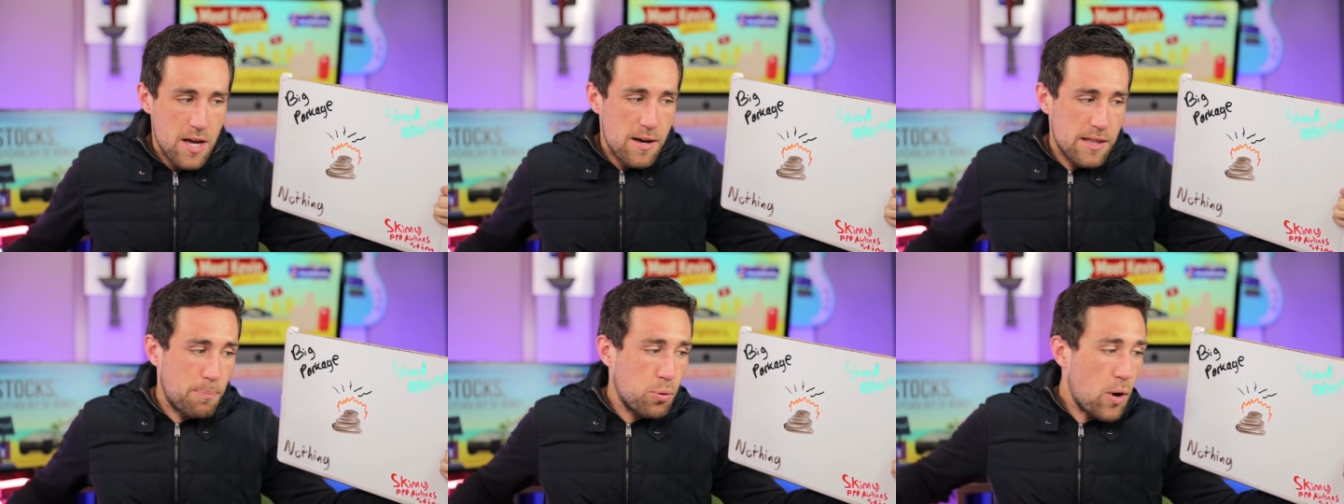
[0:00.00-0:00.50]

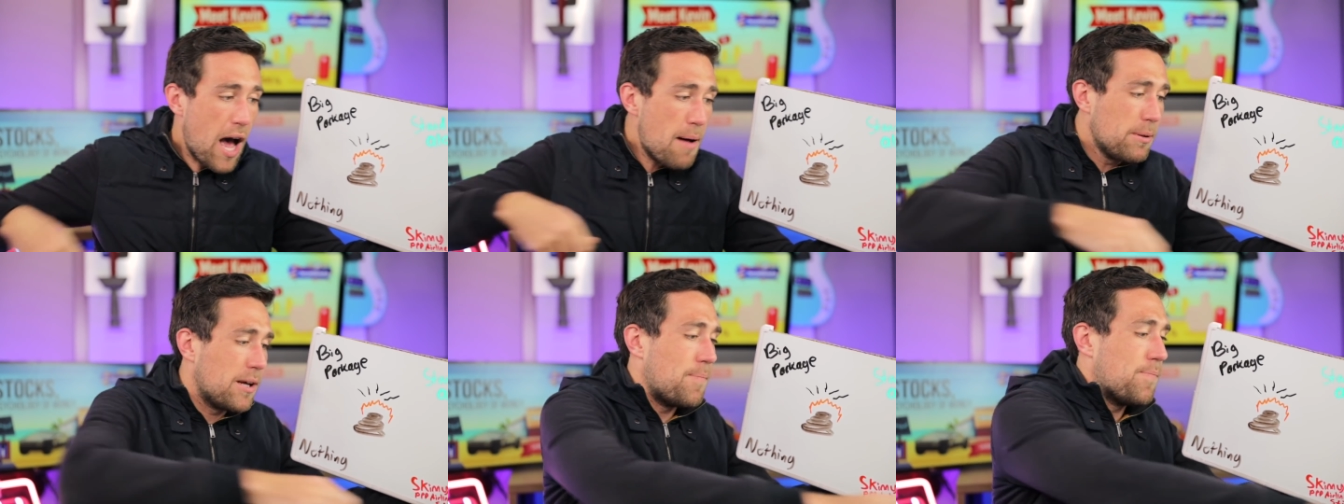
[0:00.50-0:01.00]
The
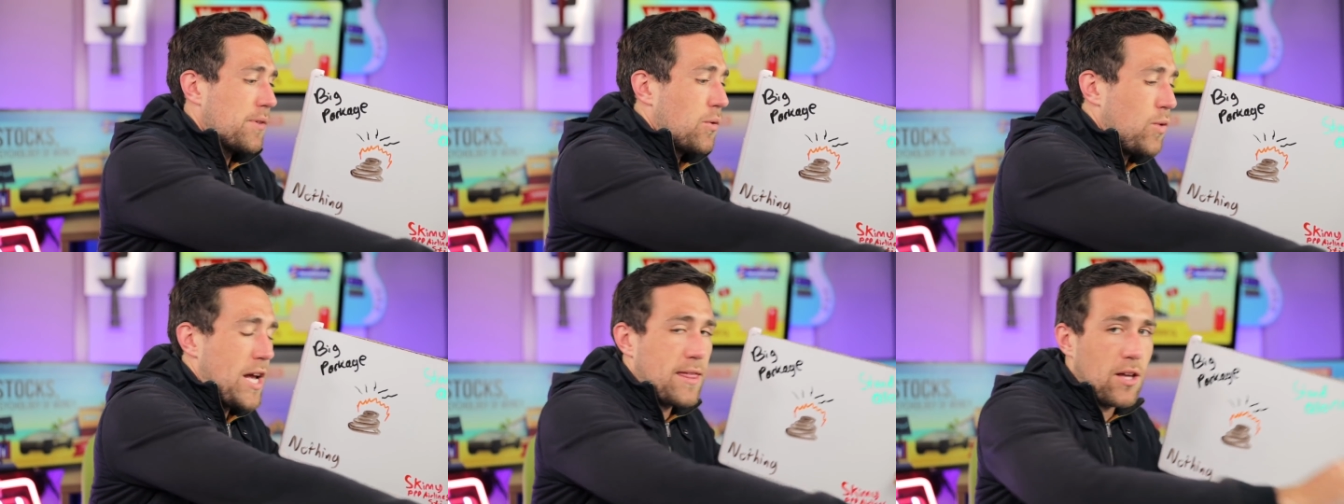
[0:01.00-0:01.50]
problem
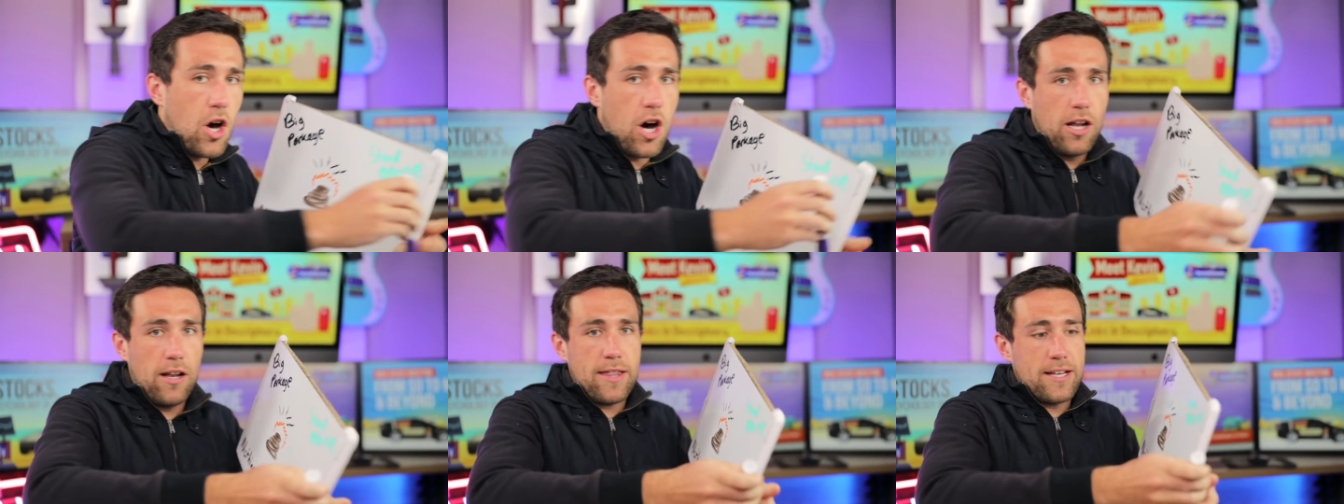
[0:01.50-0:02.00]
with
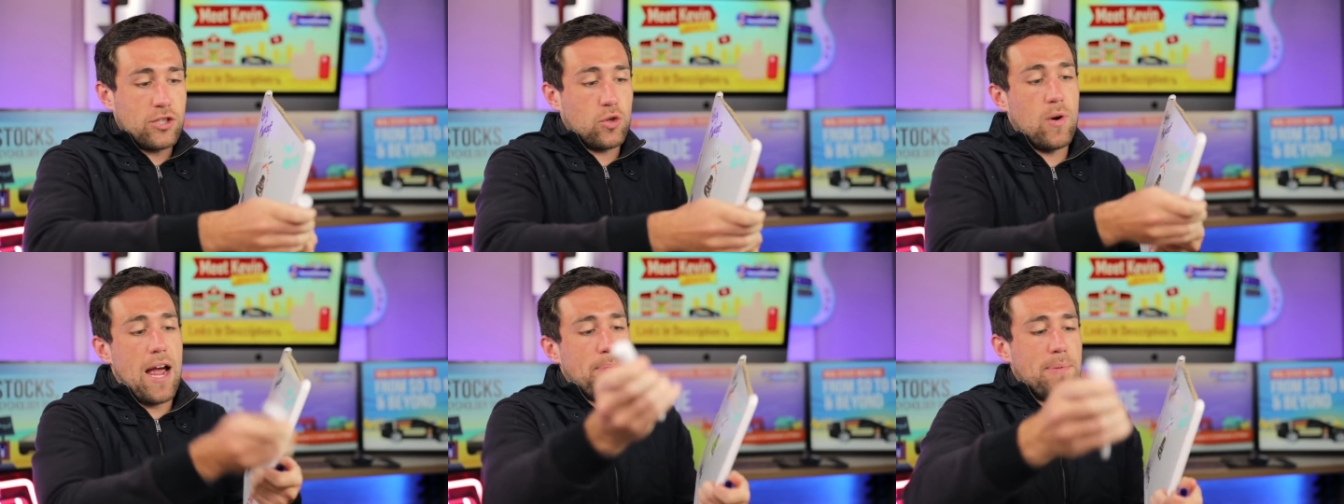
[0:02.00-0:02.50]
all this
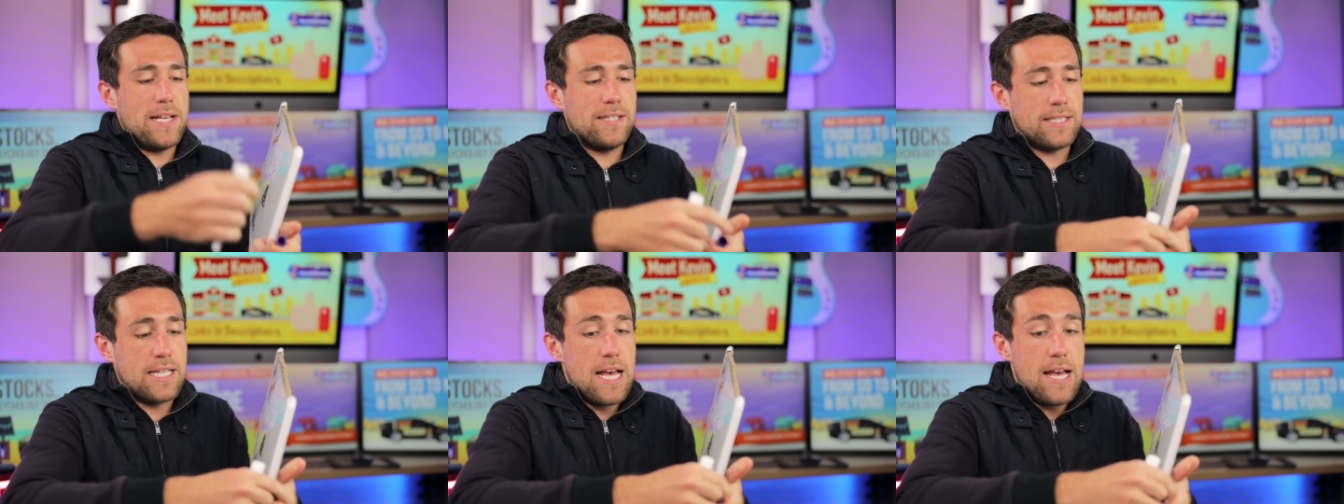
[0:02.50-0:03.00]
crap
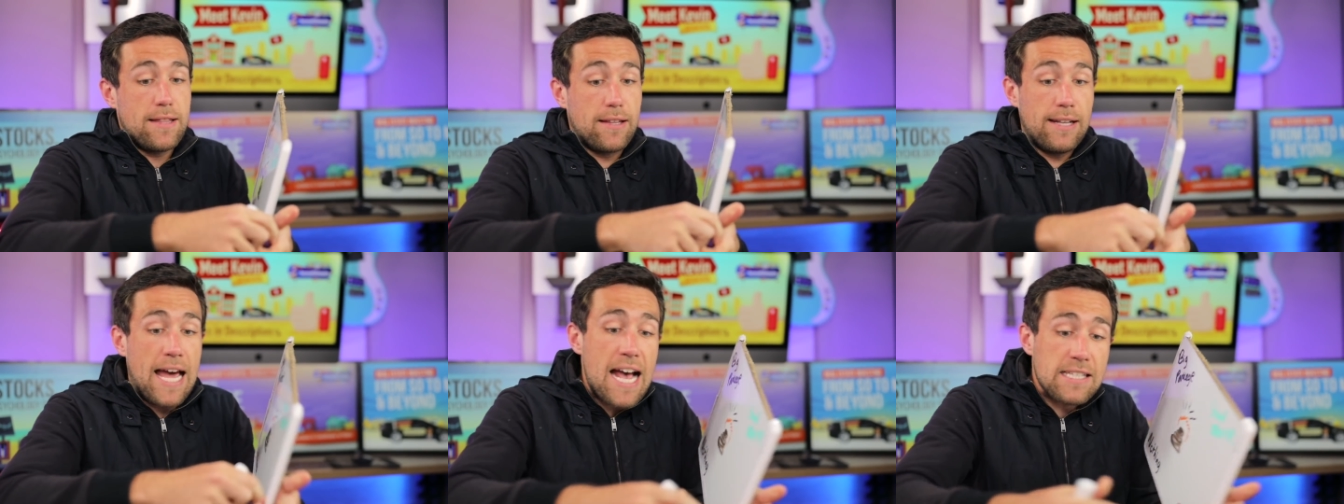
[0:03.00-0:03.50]
is the
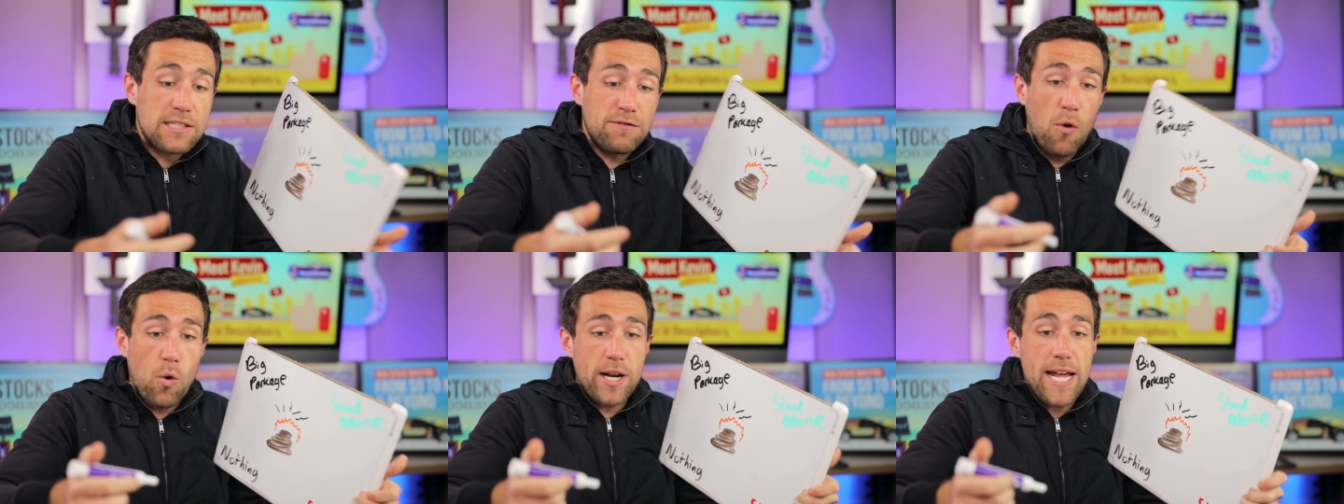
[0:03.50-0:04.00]
last
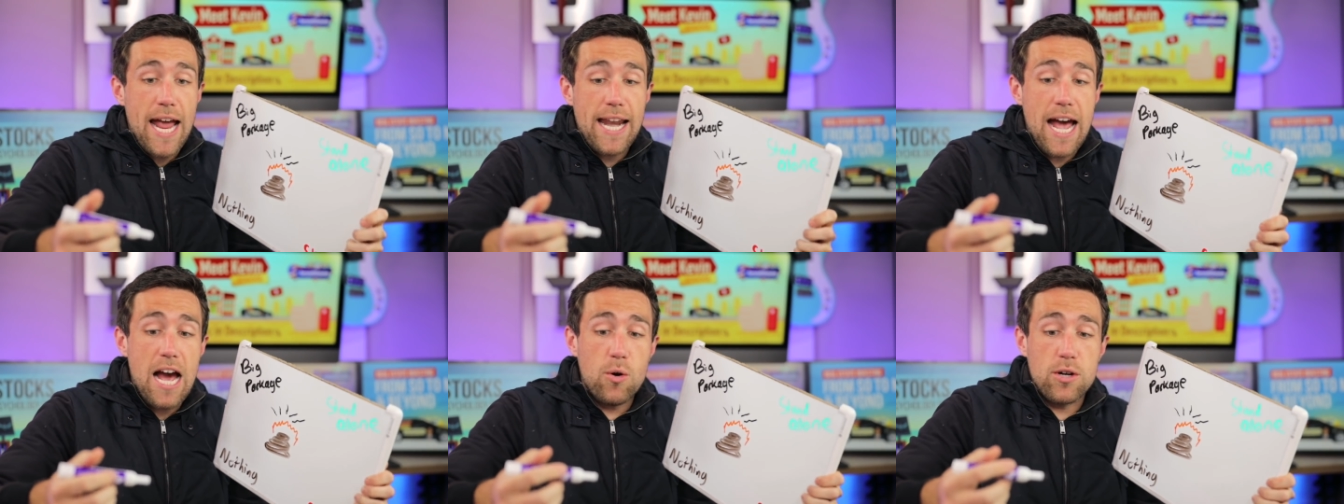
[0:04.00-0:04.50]
48
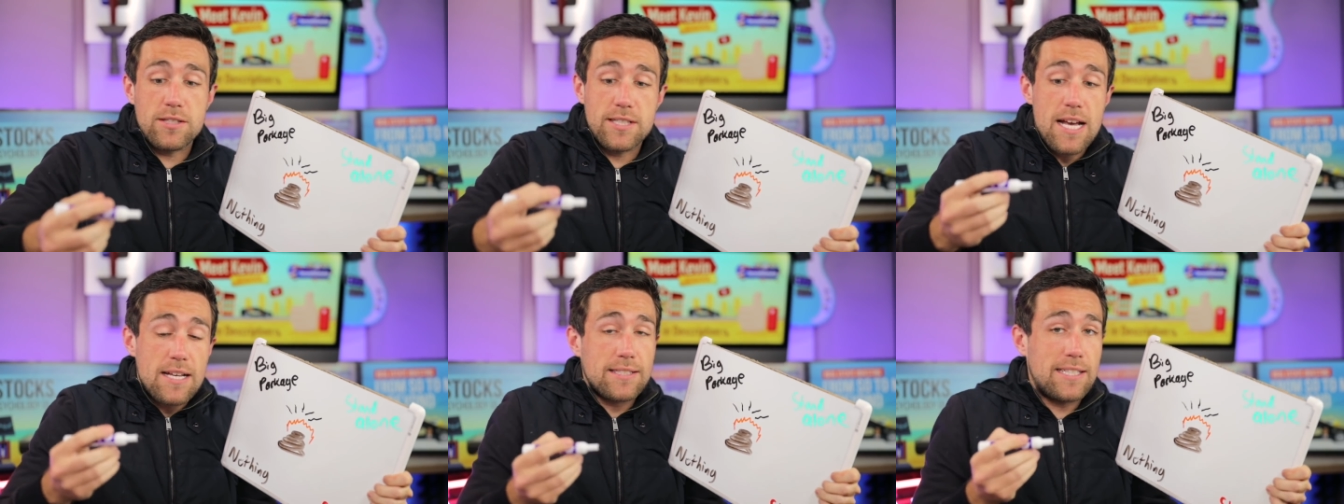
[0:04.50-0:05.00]
hours,
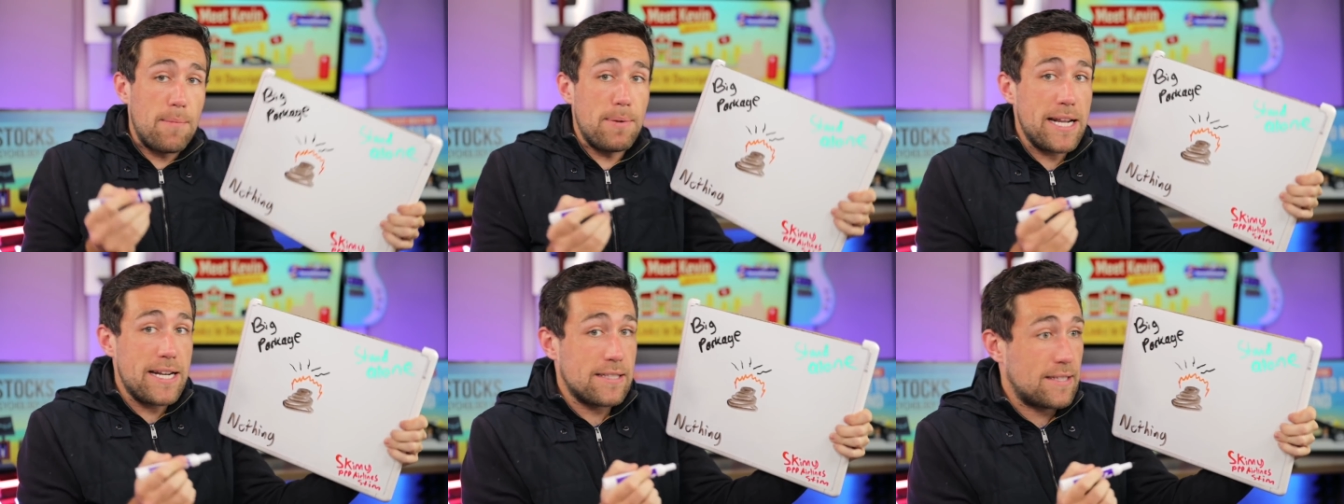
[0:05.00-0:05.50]

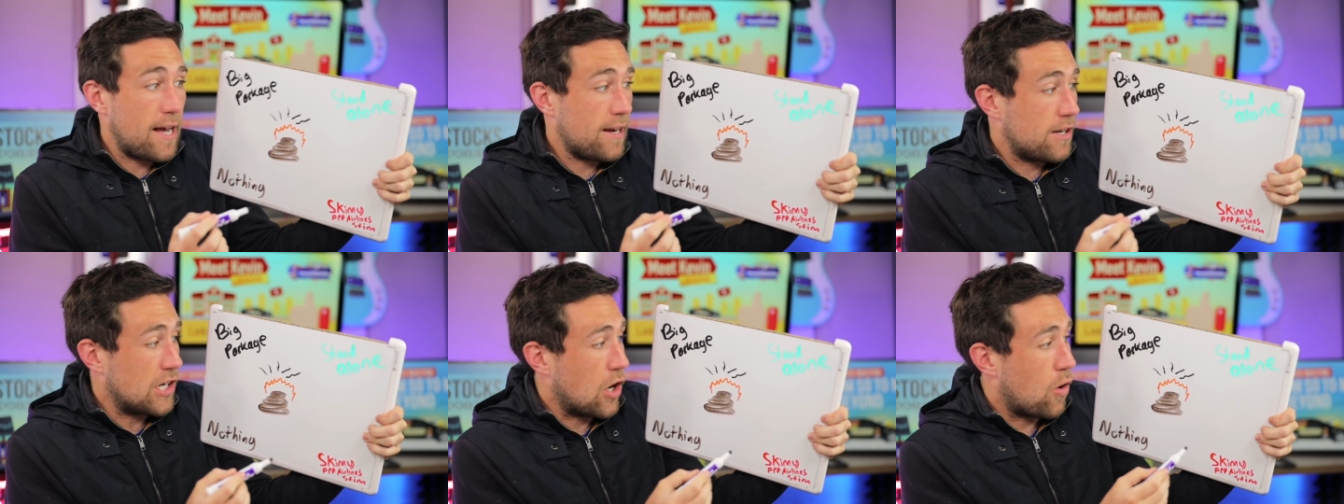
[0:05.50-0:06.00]
somebody
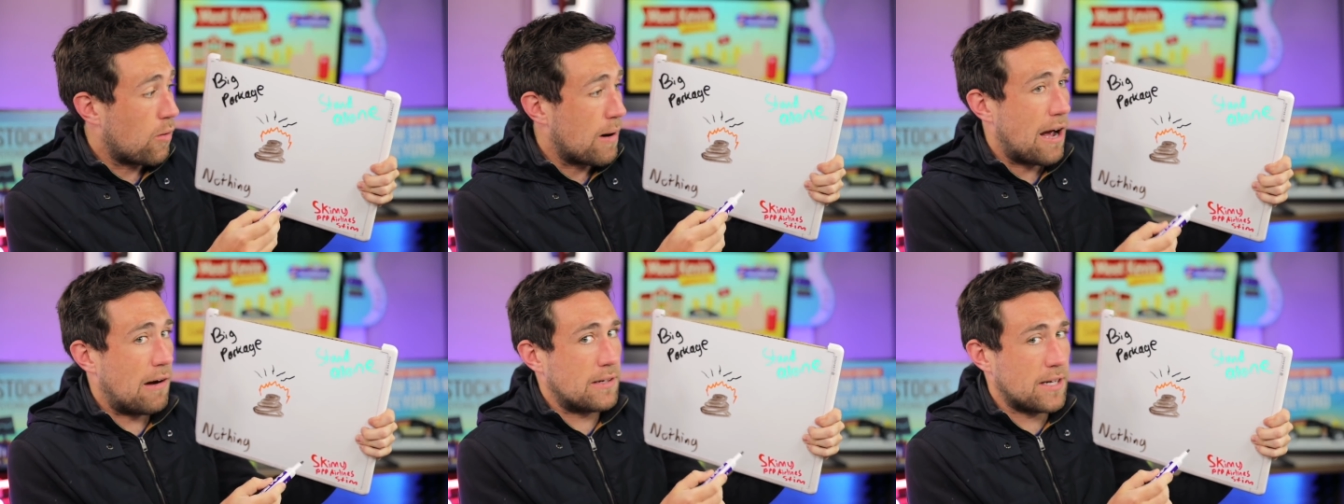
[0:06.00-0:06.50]
decided to go
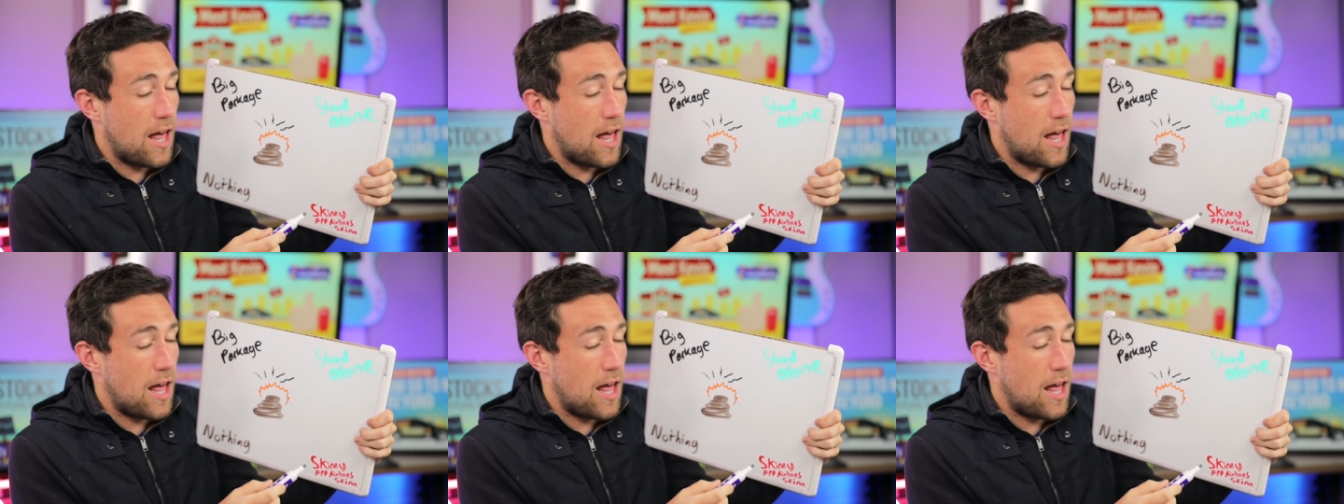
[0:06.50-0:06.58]
around